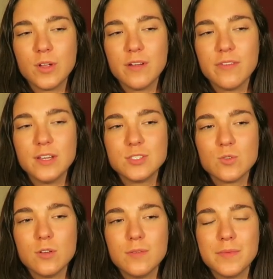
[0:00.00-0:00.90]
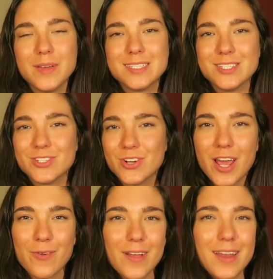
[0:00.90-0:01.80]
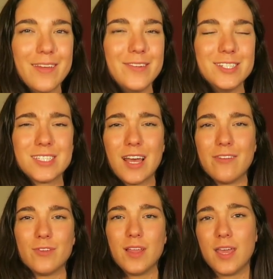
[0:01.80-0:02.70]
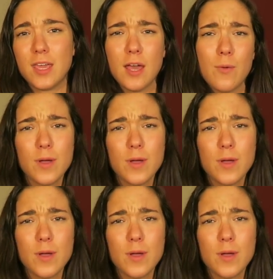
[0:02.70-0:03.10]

year of high school when my sister and I went, and we just kind of were like, yeah,